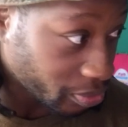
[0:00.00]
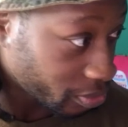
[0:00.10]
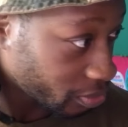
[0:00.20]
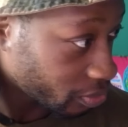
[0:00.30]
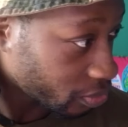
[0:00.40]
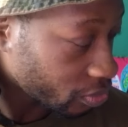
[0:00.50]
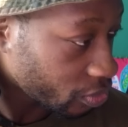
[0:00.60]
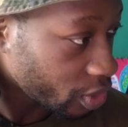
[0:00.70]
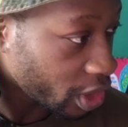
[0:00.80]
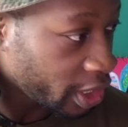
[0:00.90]

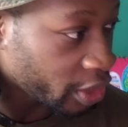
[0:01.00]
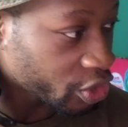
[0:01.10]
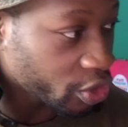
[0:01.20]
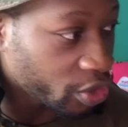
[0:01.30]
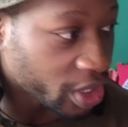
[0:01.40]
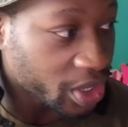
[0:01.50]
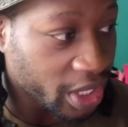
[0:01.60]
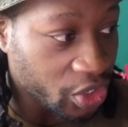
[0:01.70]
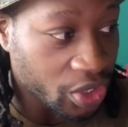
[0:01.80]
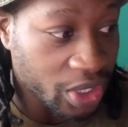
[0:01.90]
and I'll show you the
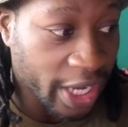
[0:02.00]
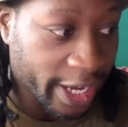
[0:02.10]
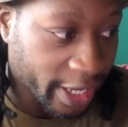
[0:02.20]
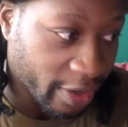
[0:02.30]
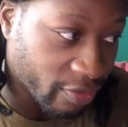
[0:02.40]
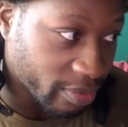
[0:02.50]
extensions that I have.